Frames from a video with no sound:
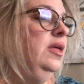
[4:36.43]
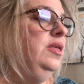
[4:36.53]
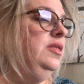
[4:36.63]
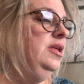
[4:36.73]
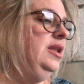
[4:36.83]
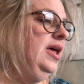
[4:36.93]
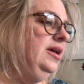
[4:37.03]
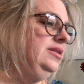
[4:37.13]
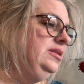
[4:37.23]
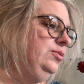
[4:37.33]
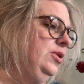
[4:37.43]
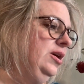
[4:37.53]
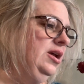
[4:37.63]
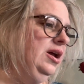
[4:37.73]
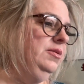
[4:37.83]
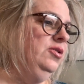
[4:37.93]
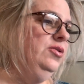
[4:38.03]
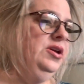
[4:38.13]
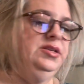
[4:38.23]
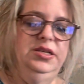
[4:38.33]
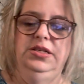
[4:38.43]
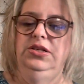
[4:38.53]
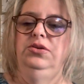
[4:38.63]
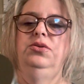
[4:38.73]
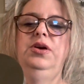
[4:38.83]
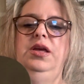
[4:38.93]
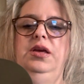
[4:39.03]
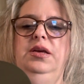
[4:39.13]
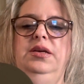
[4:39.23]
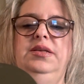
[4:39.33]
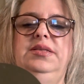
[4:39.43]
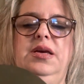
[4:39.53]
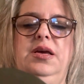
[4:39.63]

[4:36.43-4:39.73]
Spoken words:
And the next one I'm going to do is